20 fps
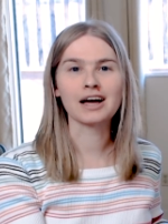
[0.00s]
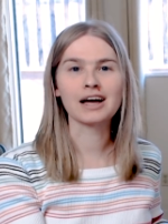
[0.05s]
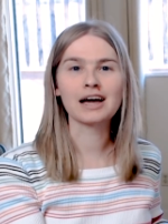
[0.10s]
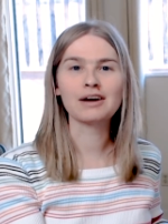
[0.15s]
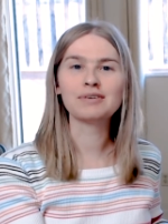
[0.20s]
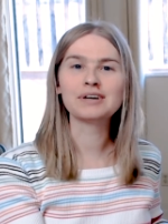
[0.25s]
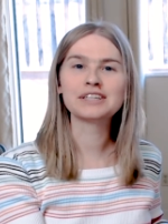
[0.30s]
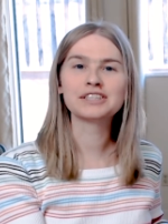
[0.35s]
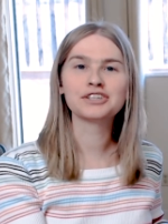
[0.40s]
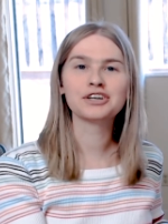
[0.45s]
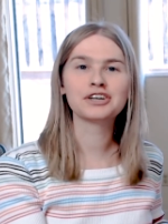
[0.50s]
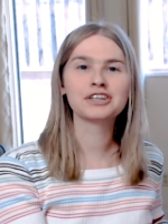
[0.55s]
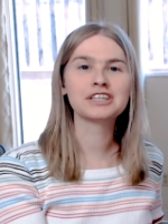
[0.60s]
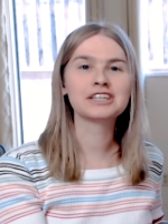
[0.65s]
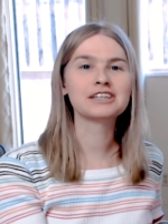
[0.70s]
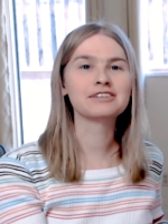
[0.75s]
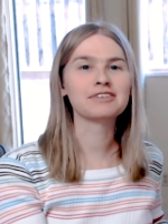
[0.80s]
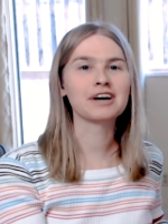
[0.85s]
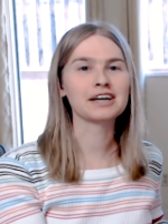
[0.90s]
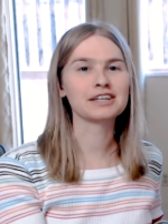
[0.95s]
I restarted the
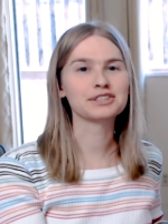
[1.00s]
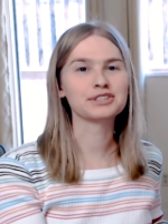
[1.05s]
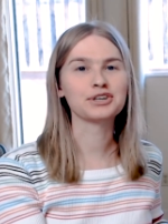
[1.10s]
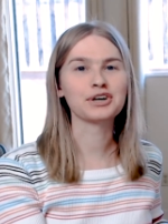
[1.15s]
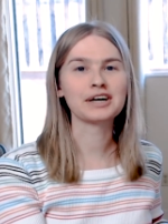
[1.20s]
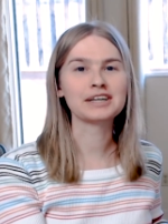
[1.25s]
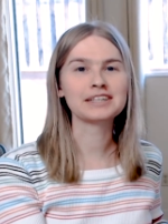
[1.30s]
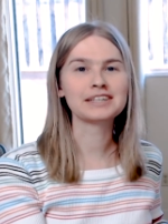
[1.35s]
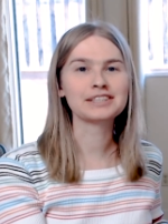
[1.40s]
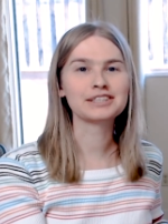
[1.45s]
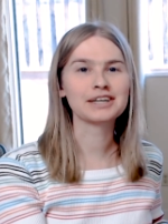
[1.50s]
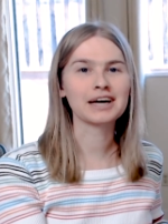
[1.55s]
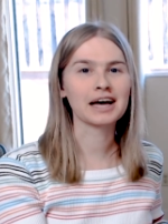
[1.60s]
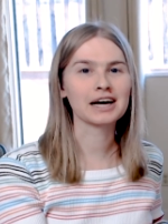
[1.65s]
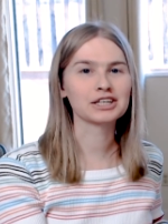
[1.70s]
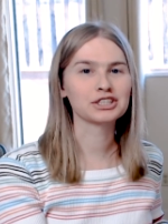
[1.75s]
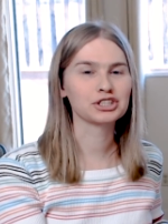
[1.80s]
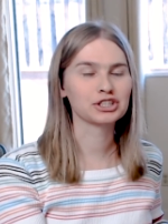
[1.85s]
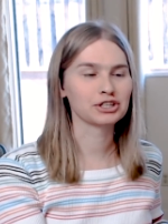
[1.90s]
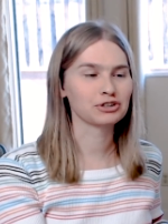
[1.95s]
device, so I need to
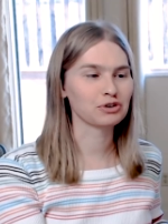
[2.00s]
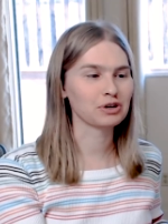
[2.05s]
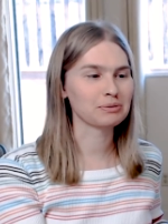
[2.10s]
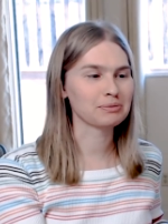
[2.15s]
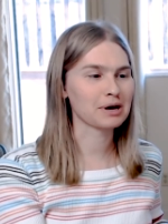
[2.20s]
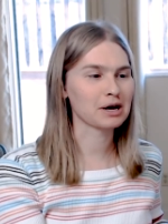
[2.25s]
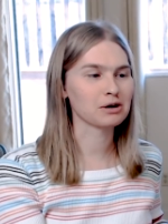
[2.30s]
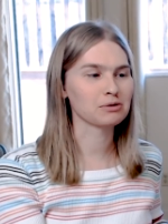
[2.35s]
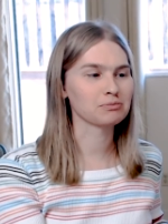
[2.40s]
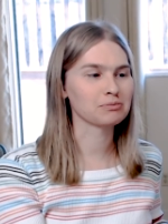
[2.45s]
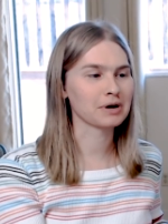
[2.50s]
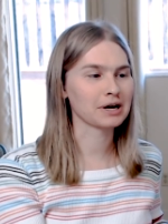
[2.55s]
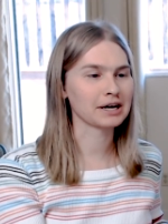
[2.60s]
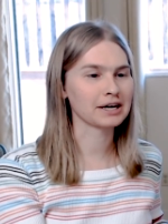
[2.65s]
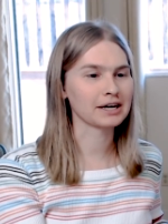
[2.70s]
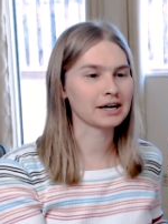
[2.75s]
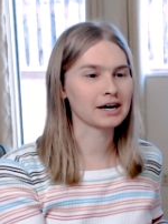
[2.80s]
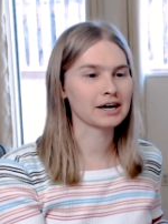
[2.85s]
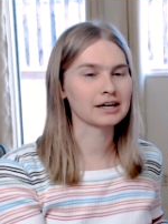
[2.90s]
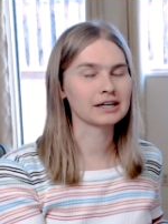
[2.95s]
actually remount
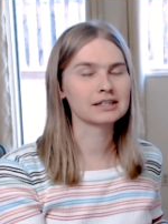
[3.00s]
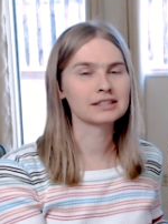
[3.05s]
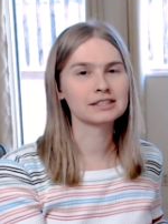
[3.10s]
my